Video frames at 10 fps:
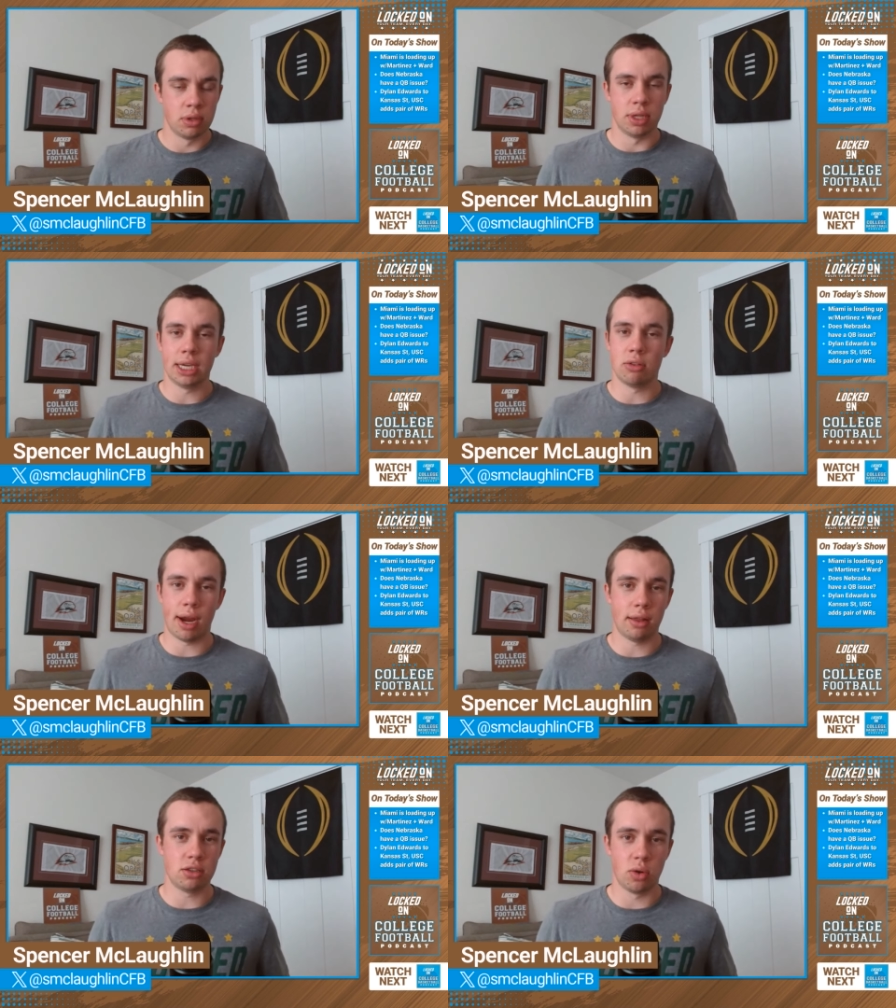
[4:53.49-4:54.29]
Lincoln
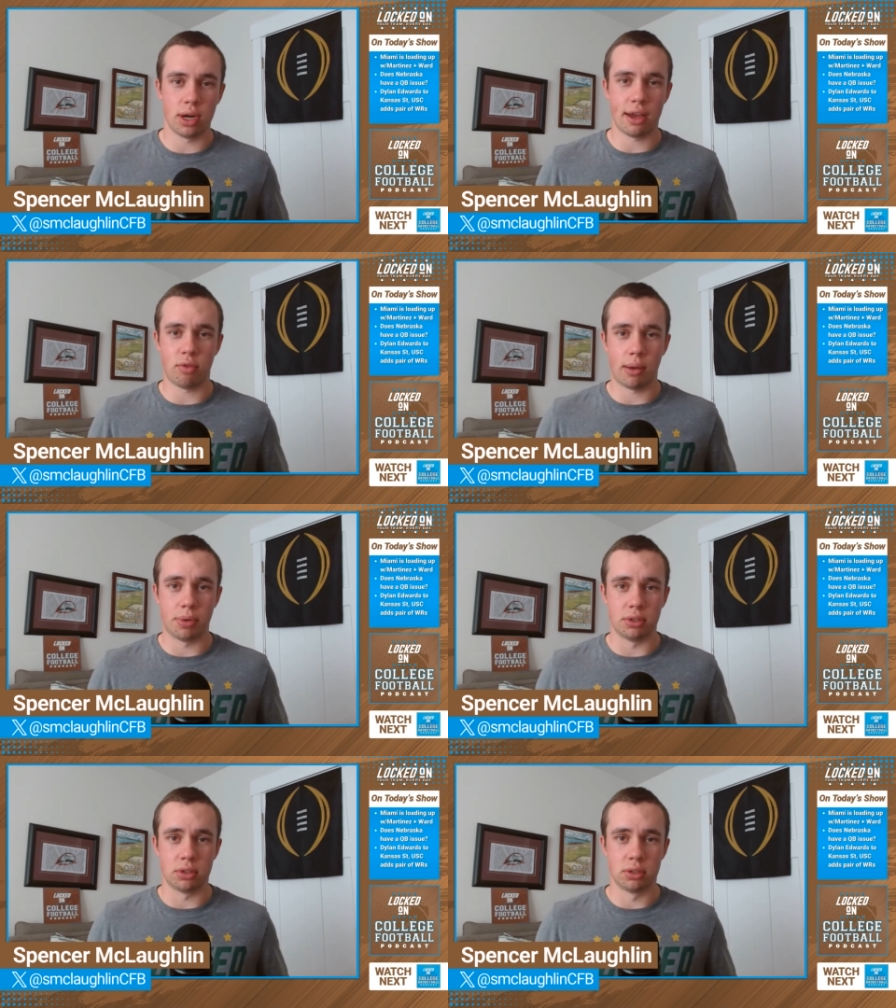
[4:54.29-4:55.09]
Riley's going to have
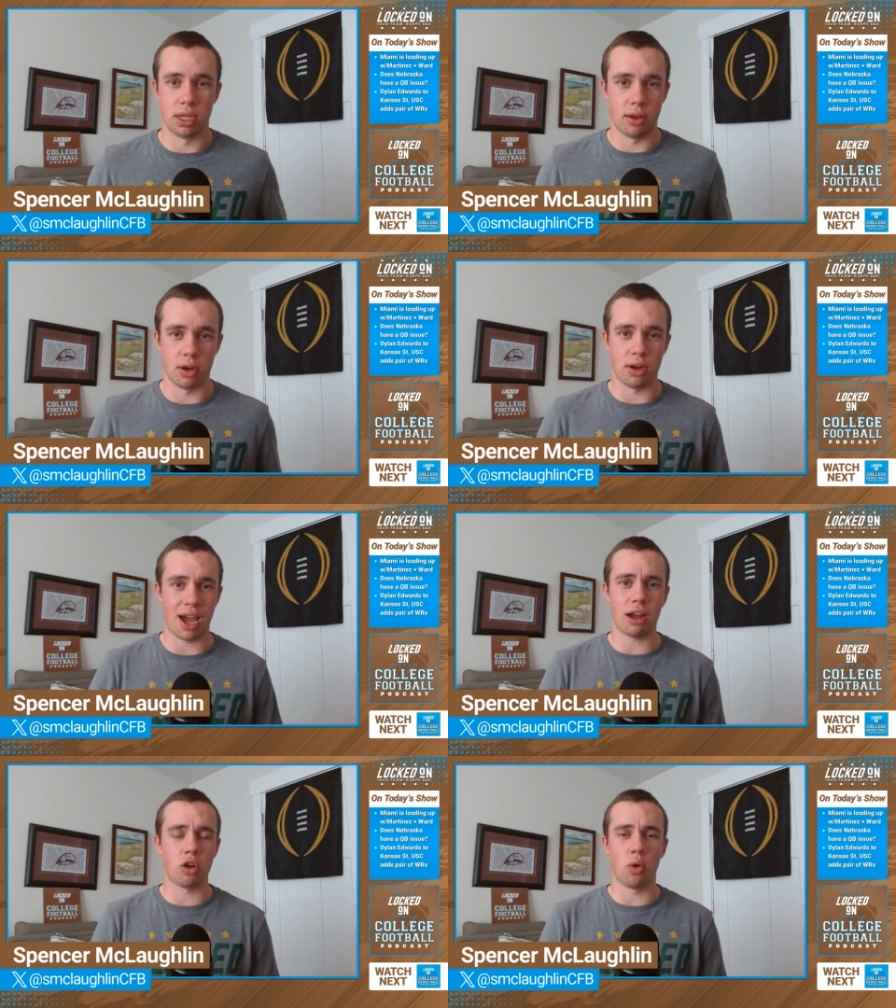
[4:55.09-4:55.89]
weapons. They're
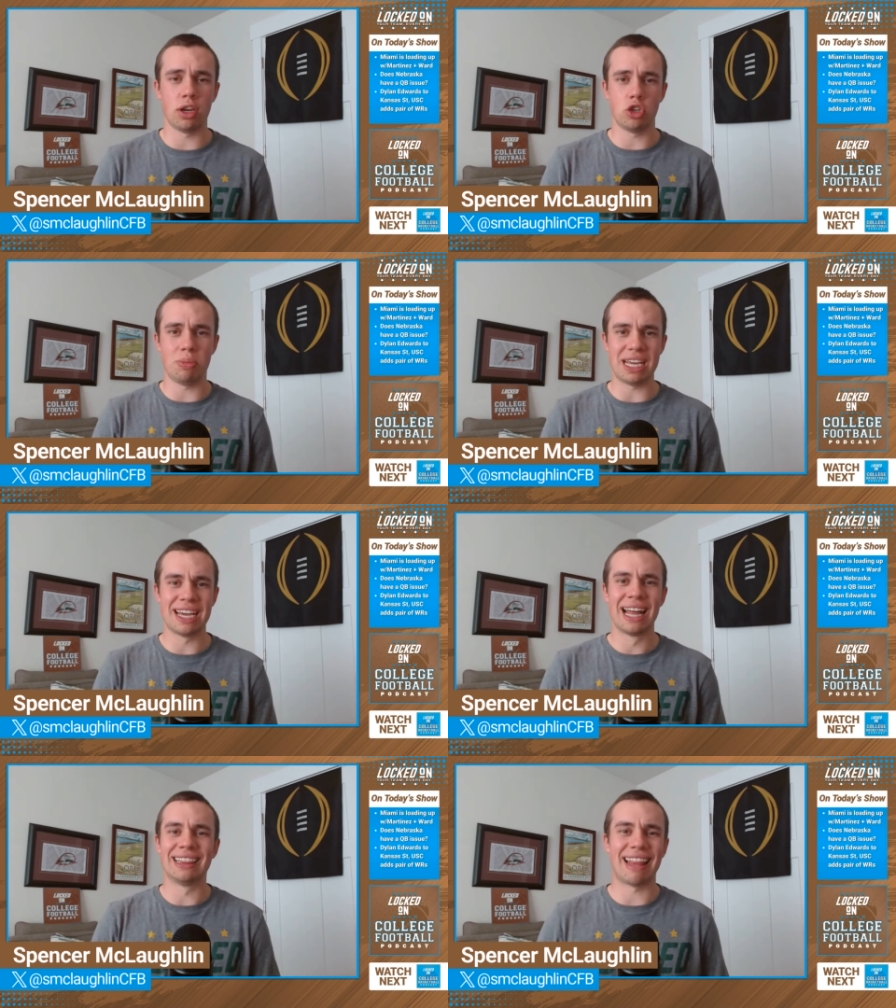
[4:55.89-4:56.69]
not going to
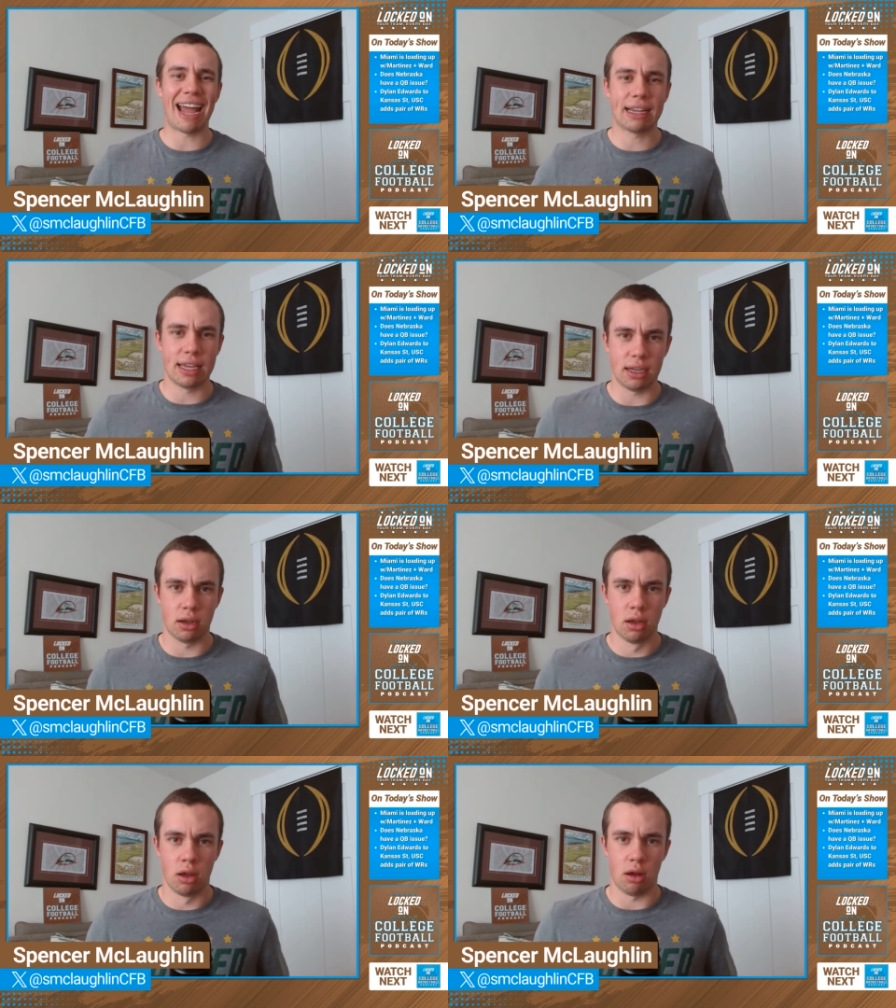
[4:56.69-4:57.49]
be
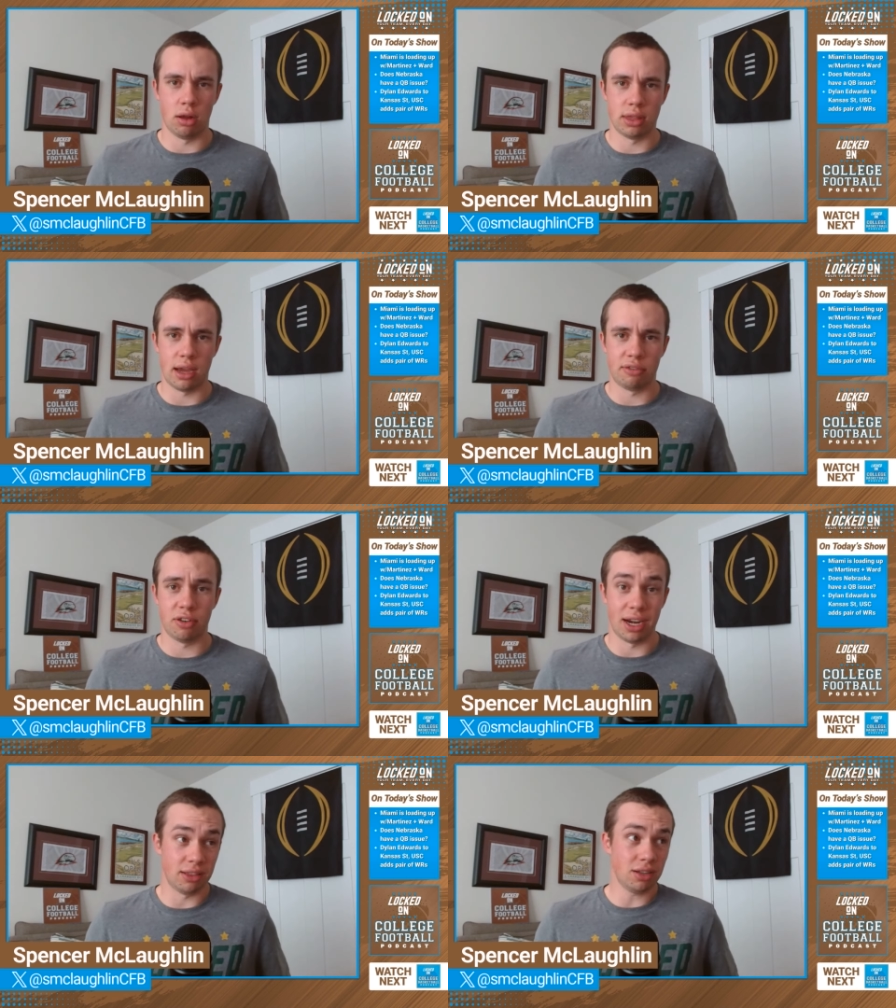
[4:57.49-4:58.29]
lacking on that
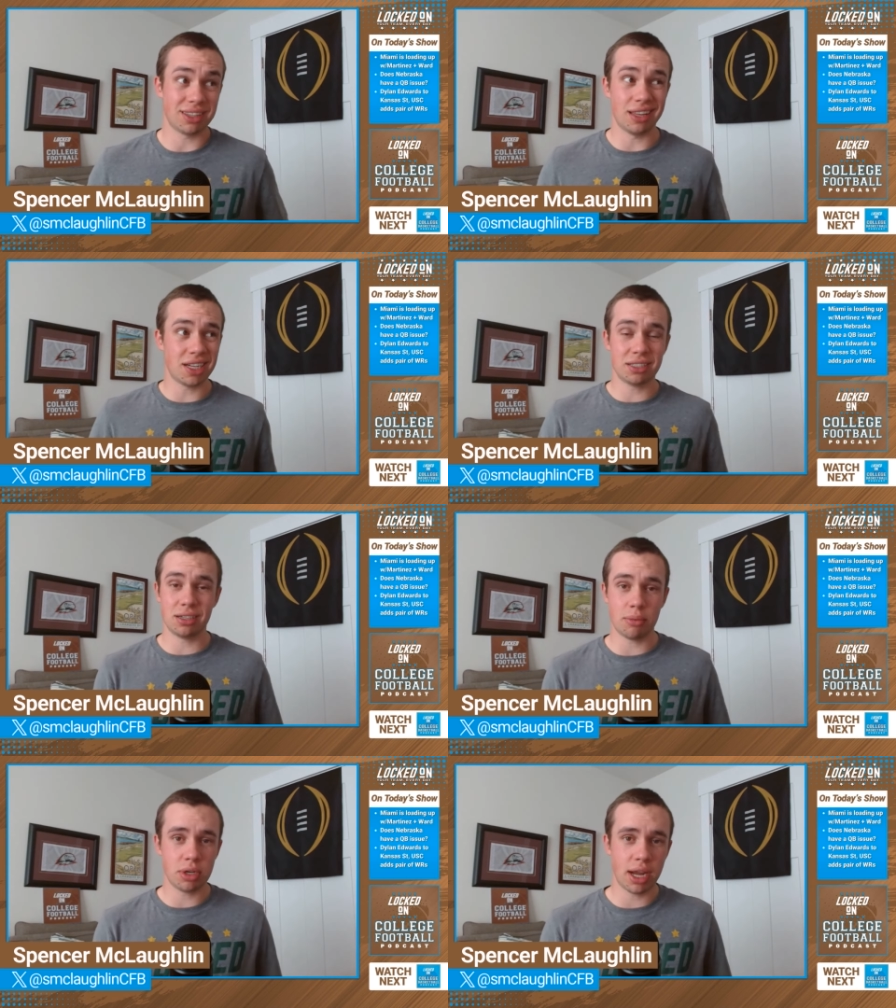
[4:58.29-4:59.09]
front. And look, they lost
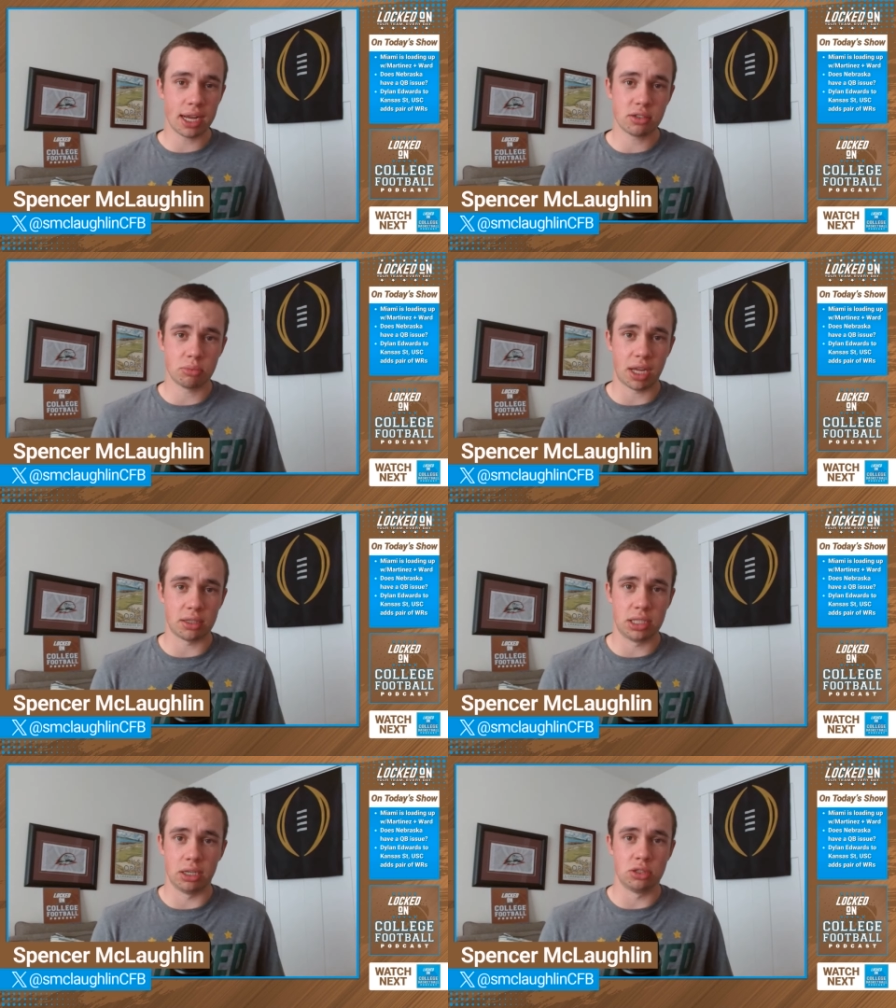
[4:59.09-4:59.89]
a number of guys from last year.